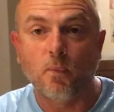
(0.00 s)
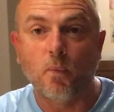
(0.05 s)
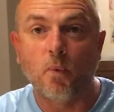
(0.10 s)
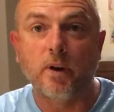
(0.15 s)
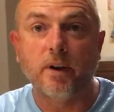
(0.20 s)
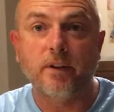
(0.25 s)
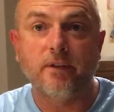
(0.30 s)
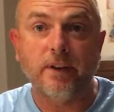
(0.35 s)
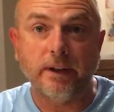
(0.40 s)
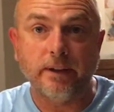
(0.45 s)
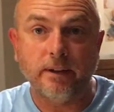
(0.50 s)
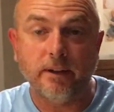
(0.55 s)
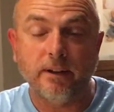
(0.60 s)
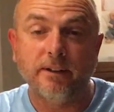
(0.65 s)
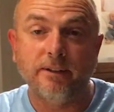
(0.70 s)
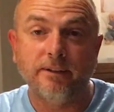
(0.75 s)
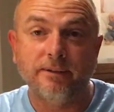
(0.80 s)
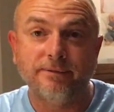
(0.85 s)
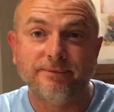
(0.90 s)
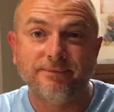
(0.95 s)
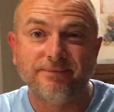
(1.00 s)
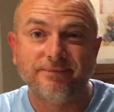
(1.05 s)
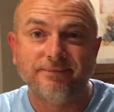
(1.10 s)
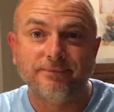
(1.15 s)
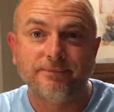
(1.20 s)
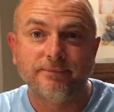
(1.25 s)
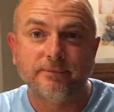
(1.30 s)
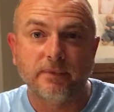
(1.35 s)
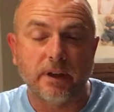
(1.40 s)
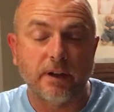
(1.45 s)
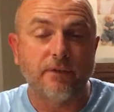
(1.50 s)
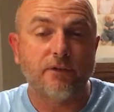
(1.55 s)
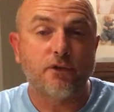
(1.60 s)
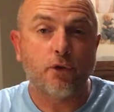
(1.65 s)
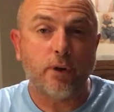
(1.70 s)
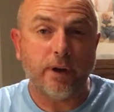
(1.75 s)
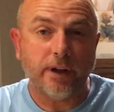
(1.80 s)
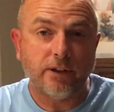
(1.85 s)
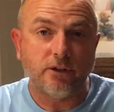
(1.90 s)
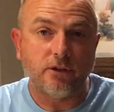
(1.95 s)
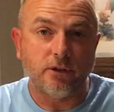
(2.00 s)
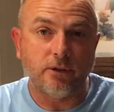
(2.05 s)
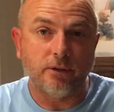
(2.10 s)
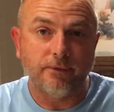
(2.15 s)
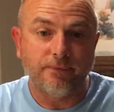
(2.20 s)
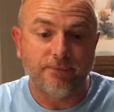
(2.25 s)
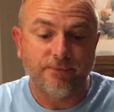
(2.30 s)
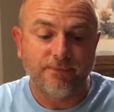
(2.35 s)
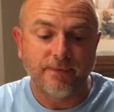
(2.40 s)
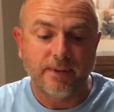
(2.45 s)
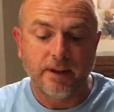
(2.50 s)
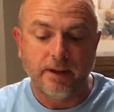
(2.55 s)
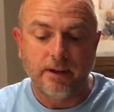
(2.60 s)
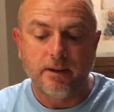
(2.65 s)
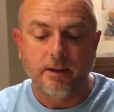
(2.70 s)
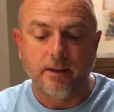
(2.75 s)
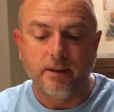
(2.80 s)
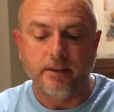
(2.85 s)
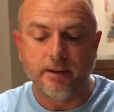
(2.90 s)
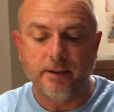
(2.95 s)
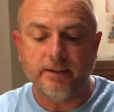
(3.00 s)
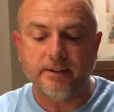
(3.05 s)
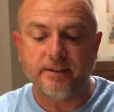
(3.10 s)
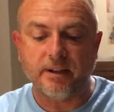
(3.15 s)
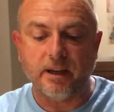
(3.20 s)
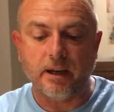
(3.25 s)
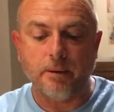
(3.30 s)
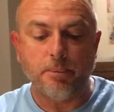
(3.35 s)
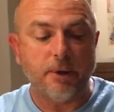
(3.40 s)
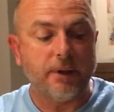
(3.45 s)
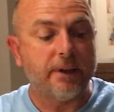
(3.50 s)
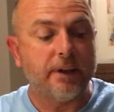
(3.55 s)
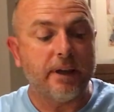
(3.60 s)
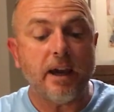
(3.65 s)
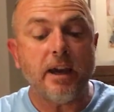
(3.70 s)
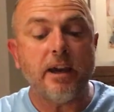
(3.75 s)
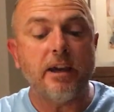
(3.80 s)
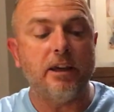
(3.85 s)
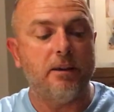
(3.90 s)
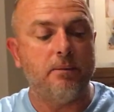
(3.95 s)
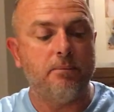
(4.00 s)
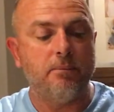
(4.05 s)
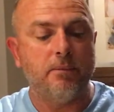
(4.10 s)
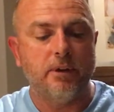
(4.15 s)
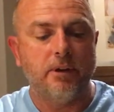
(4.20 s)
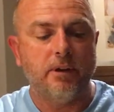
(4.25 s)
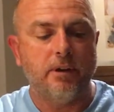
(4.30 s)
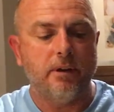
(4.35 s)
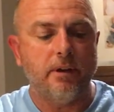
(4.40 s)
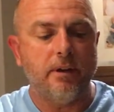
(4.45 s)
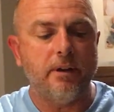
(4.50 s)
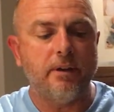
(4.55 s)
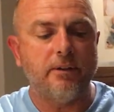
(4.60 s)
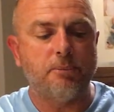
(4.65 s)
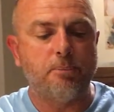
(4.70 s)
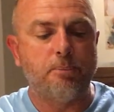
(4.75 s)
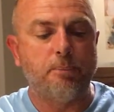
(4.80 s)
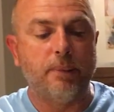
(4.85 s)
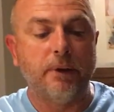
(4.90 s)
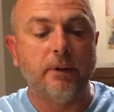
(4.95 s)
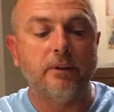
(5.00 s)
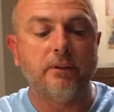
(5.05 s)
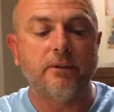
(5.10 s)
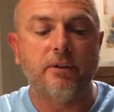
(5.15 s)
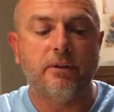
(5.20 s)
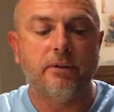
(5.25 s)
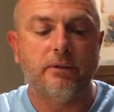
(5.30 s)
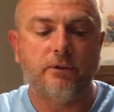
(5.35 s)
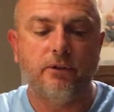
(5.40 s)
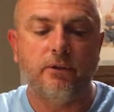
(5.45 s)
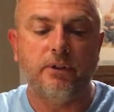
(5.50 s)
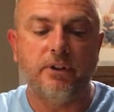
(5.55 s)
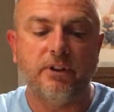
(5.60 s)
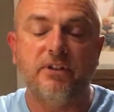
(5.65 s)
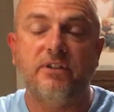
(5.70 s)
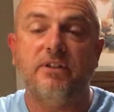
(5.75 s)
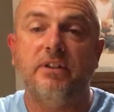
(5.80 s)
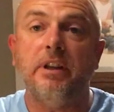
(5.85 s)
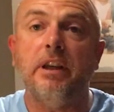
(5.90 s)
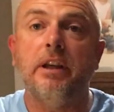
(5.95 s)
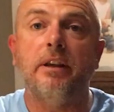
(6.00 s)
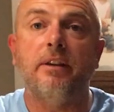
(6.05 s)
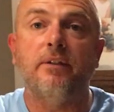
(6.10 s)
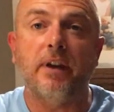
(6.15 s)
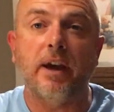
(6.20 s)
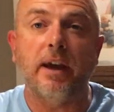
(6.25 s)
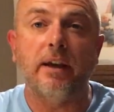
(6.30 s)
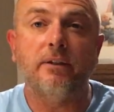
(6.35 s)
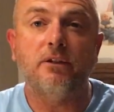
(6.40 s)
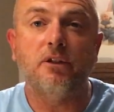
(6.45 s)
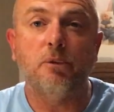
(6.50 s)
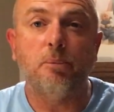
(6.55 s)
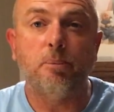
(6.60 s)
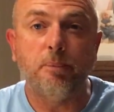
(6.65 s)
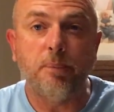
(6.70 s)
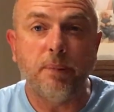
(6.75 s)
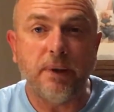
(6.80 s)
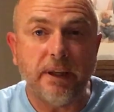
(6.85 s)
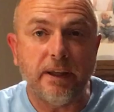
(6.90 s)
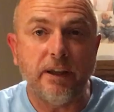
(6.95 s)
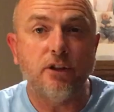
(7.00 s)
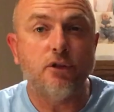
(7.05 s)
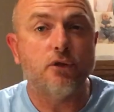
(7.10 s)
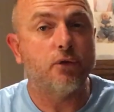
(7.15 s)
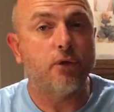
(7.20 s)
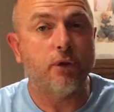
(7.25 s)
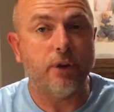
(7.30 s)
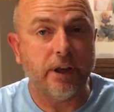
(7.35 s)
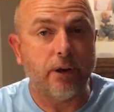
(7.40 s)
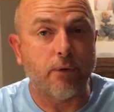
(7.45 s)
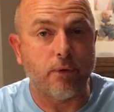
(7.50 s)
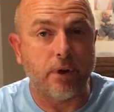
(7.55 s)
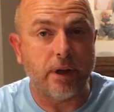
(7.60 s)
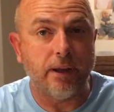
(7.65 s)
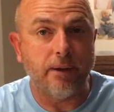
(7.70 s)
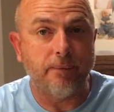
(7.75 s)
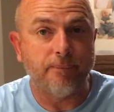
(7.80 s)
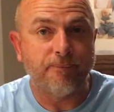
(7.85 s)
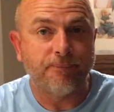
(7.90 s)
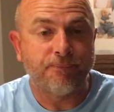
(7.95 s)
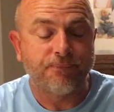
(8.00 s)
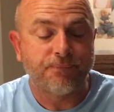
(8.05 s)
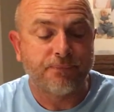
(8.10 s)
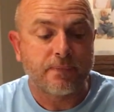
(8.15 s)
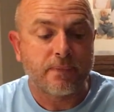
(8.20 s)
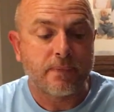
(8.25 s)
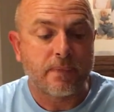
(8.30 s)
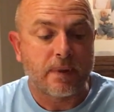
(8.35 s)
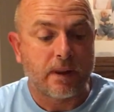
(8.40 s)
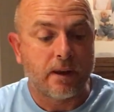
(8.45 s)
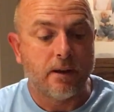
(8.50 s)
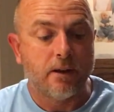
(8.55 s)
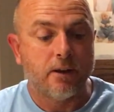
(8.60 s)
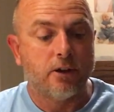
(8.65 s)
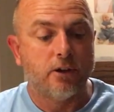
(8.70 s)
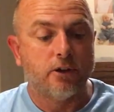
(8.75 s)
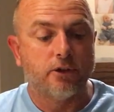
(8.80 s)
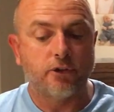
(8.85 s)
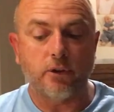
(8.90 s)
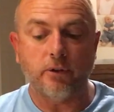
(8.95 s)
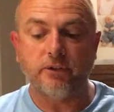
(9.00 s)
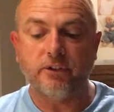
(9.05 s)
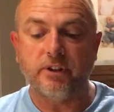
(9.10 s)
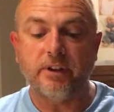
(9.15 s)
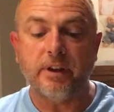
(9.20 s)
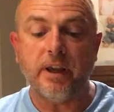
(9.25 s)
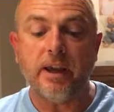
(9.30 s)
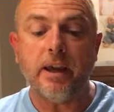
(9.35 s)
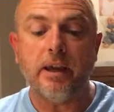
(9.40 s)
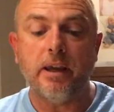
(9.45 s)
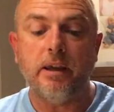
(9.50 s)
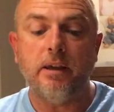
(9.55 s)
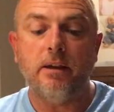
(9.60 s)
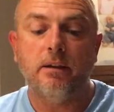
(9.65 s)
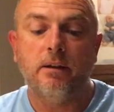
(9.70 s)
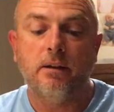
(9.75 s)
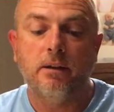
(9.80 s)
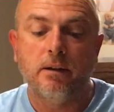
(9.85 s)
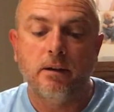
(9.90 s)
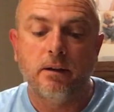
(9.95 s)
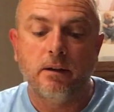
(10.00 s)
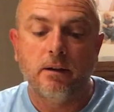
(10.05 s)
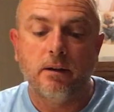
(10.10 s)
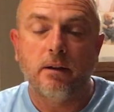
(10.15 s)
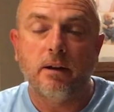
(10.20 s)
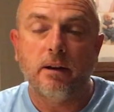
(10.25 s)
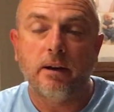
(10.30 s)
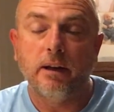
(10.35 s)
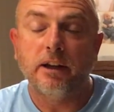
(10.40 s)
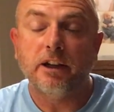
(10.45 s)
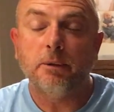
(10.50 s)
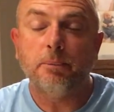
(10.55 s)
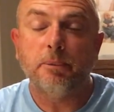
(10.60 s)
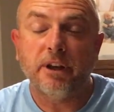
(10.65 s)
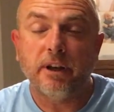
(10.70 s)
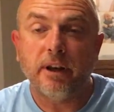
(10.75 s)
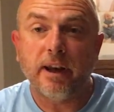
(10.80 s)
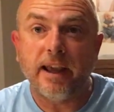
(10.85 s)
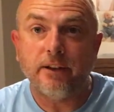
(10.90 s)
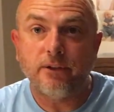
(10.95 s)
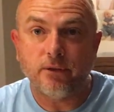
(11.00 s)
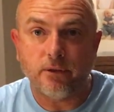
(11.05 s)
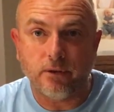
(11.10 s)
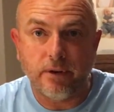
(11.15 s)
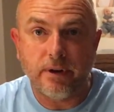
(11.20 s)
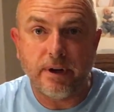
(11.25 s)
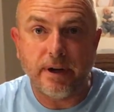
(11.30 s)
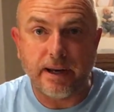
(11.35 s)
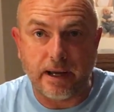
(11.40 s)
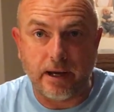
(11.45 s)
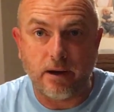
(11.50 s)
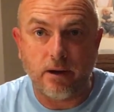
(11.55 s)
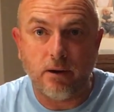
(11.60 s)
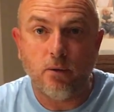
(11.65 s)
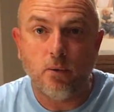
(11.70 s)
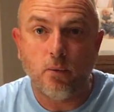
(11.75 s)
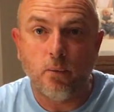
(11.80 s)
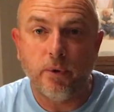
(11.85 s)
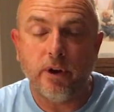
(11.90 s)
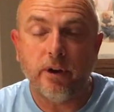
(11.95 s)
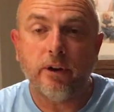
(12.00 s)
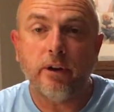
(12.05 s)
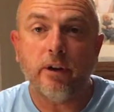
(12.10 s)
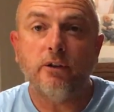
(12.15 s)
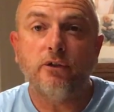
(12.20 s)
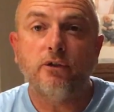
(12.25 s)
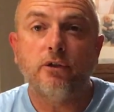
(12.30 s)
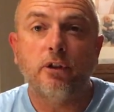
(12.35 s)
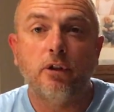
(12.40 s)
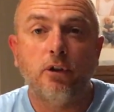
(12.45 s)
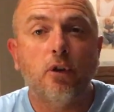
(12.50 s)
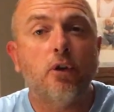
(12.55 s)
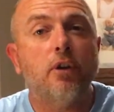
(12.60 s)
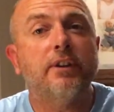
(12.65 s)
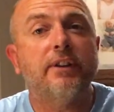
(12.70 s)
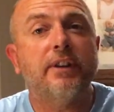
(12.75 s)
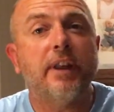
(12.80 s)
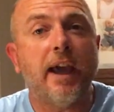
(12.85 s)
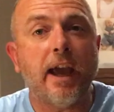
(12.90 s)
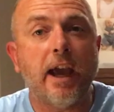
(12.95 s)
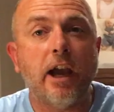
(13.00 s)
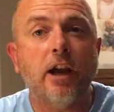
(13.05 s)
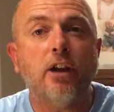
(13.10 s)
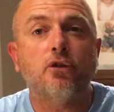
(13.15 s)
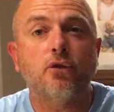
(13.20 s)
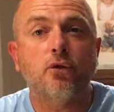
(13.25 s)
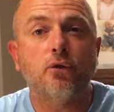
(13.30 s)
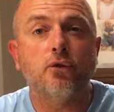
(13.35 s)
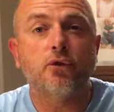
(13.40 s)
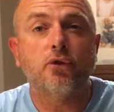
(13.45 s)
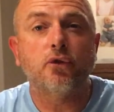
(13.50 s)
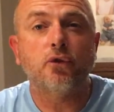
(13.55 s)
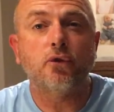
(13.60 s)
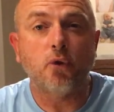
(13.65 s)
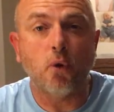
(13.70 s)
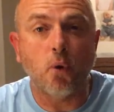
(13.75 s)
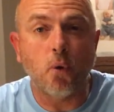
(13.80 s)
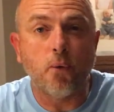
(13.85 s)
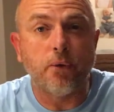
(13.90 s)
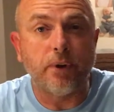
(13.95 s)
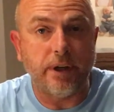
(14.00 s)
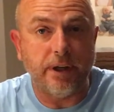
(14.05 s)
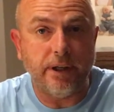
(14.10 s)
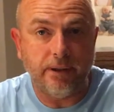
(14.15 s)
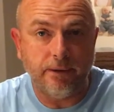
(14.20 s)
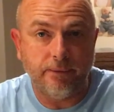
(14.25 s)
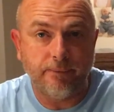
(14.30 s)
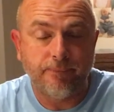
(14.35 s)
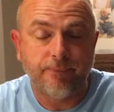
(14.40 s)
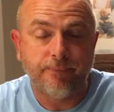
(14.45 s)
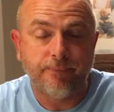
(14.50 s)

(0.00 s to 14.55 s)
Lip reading: What have I done? I've tricked you. This type of game is built to deceive and to be trickery. So today, a little bit later on now, we are going to look at the actual story